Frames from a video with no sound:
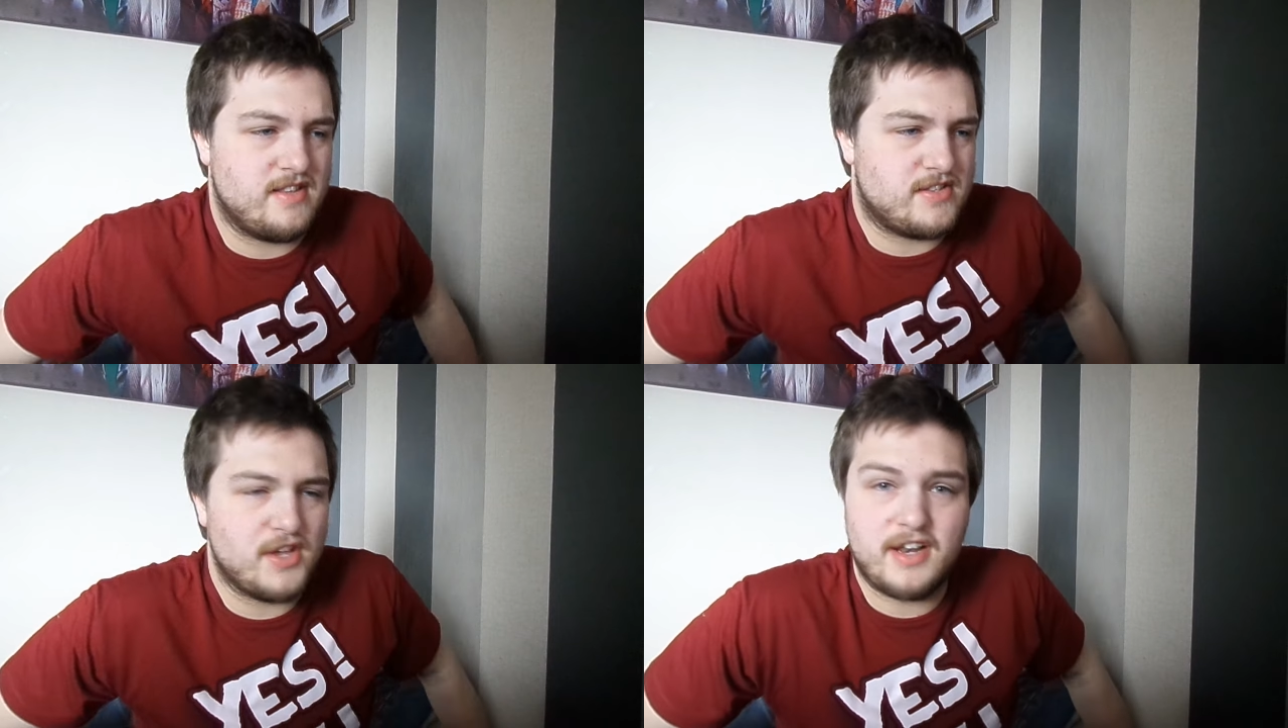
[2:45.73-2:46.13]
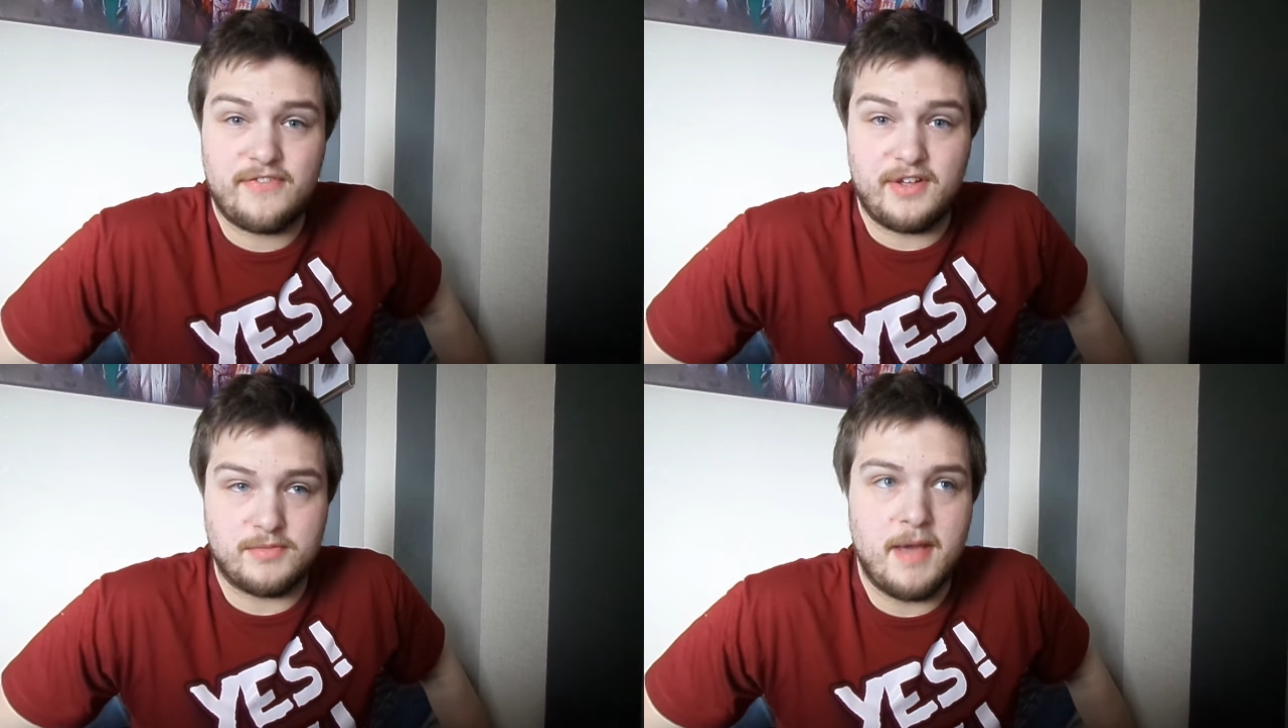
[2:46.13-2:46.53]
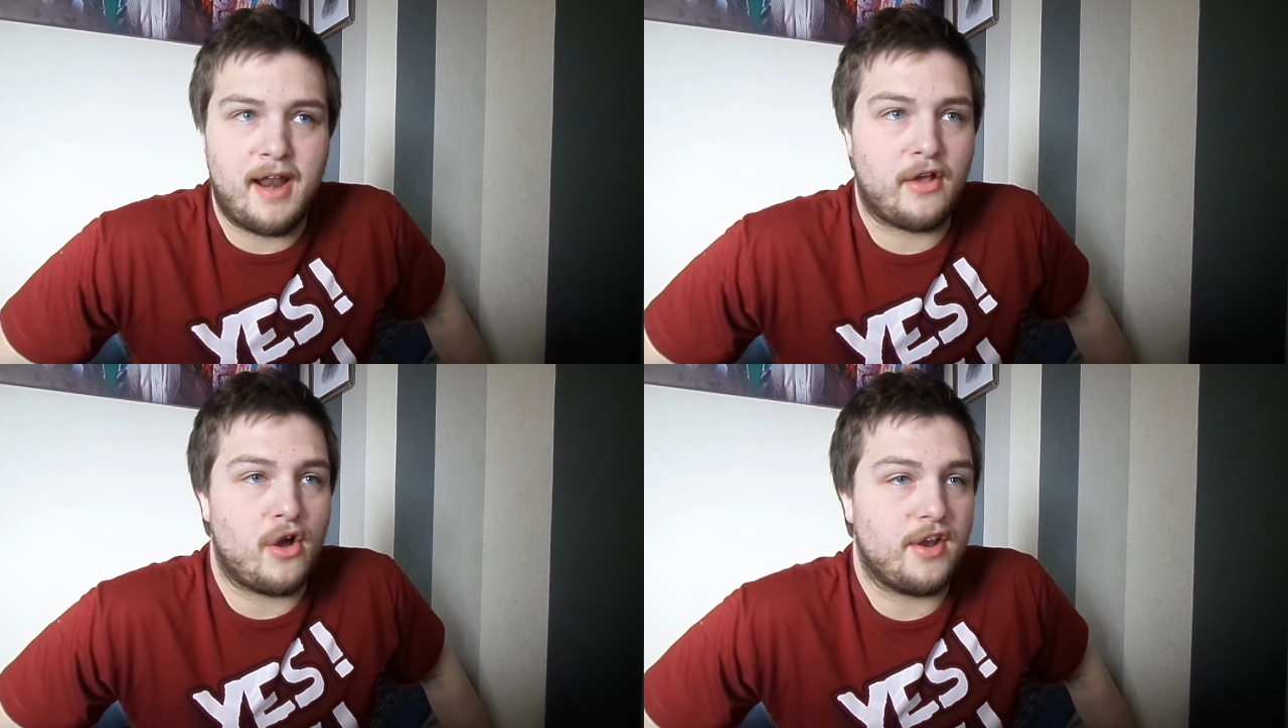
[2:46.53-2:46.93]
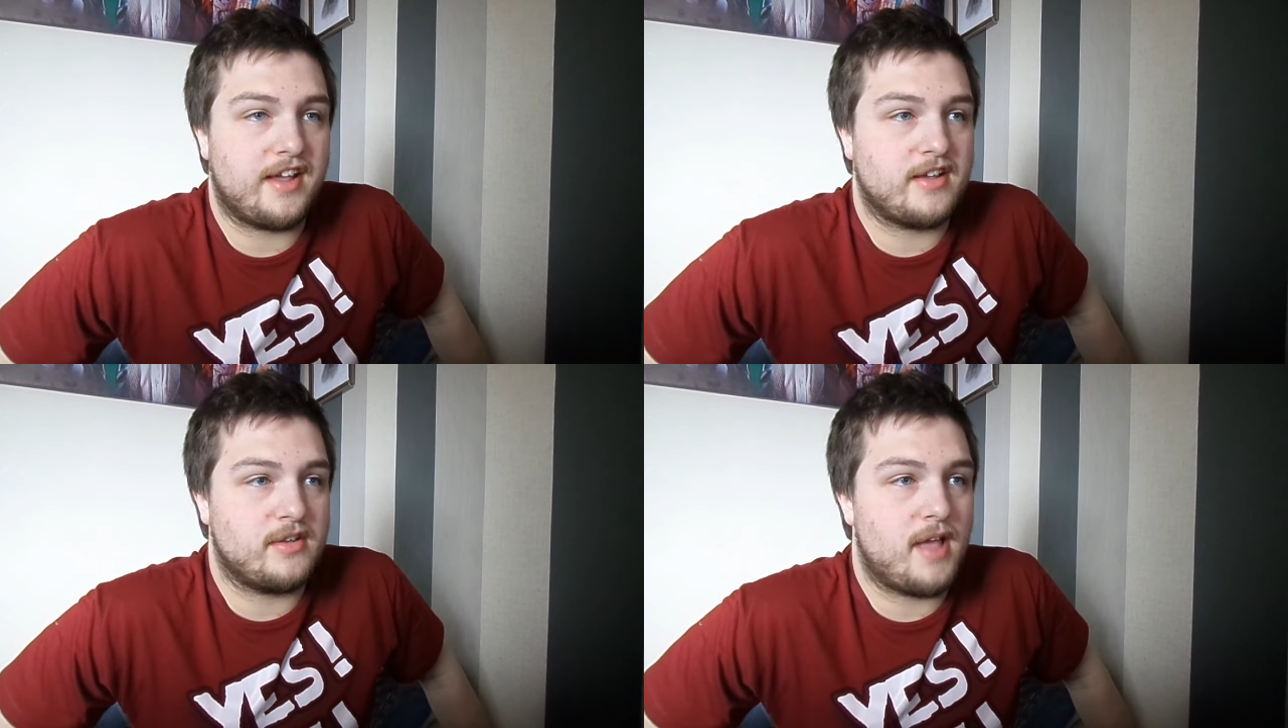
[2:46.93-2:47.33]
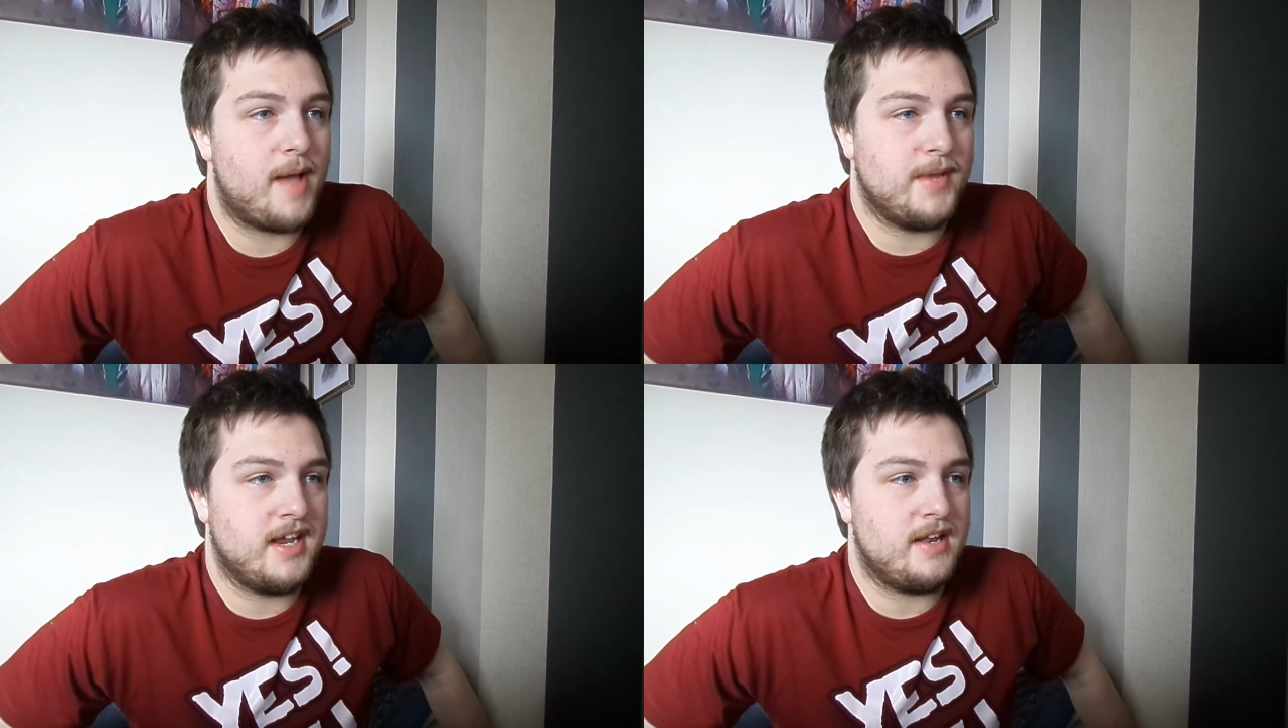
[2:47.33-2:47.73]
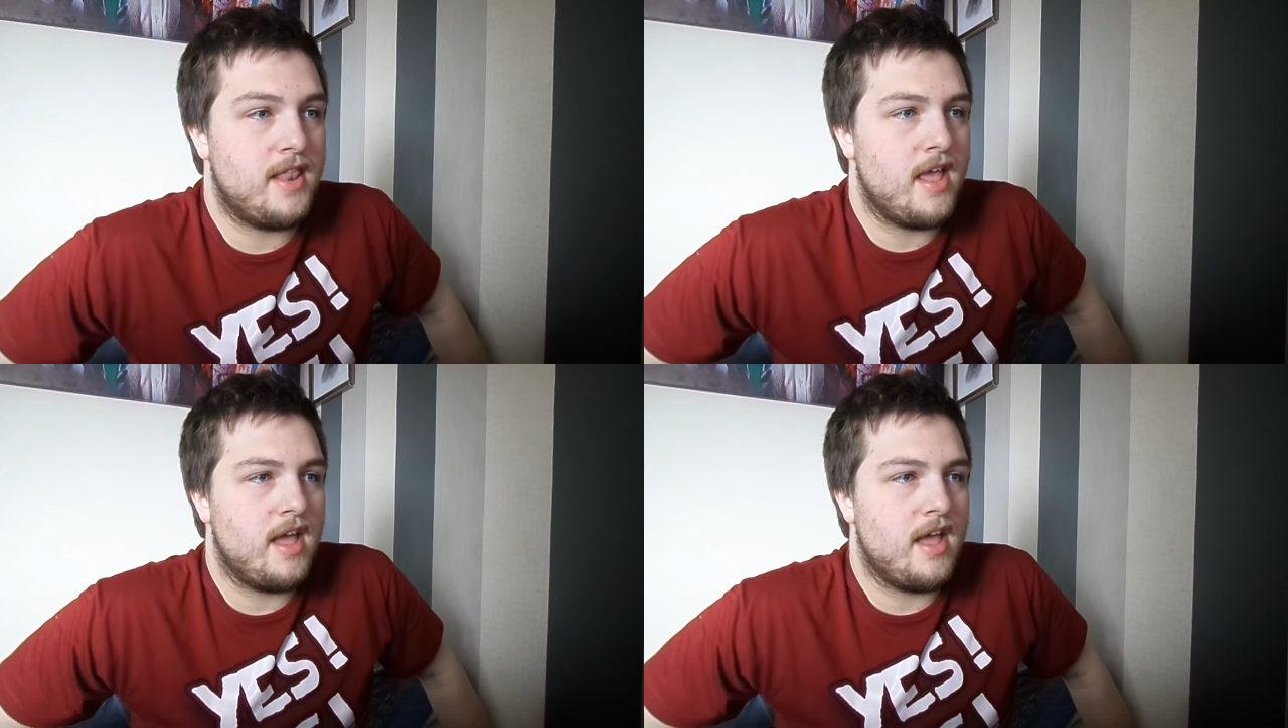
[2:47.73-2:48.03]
certainly feels melancholic. I mean,